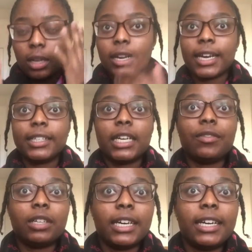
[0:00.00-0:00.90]
I
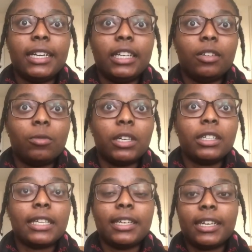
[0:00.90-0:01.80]
haven't had any in a
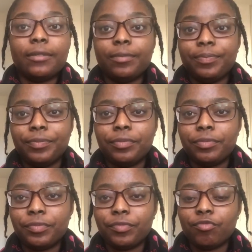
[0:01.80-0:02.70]
while. I think
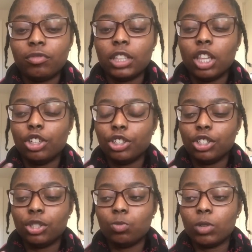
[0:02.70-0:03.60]
I've
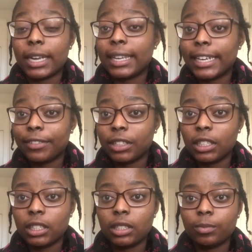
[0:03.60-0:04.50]
learned what I like
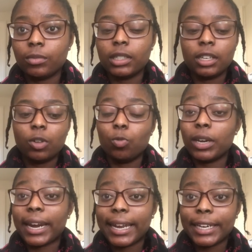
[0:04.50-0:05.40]
reading,
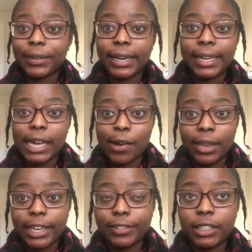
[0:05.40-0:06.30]
when I like reading, how I
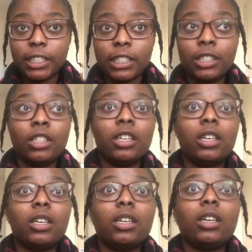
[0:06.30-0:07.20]
like reading it,
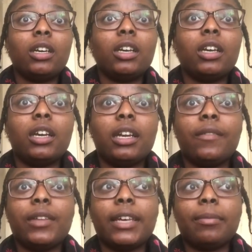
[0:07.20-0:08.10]
And I
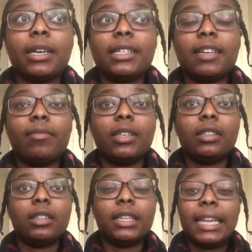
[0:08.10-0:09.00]
feel like because I've
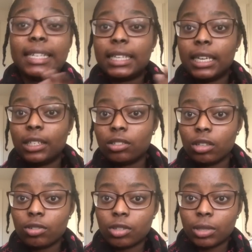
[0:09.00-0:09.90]
been listening to
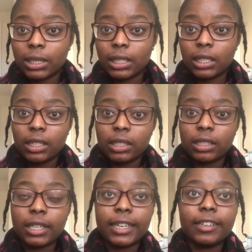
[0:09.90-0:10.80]
those 3 things,
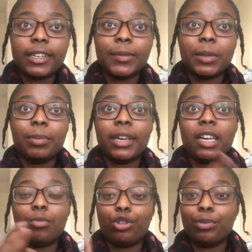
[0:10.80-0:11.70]
I have been picking
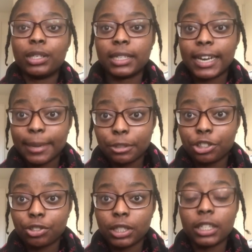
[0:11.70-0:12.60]
up more books that I'm
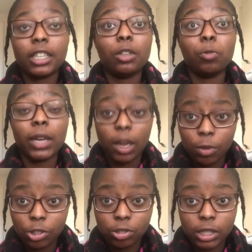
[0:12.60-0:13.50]
enjoying in the way I
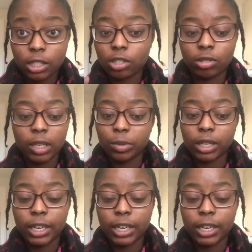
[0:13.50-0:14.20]
want to enjoy it, you know, ebook,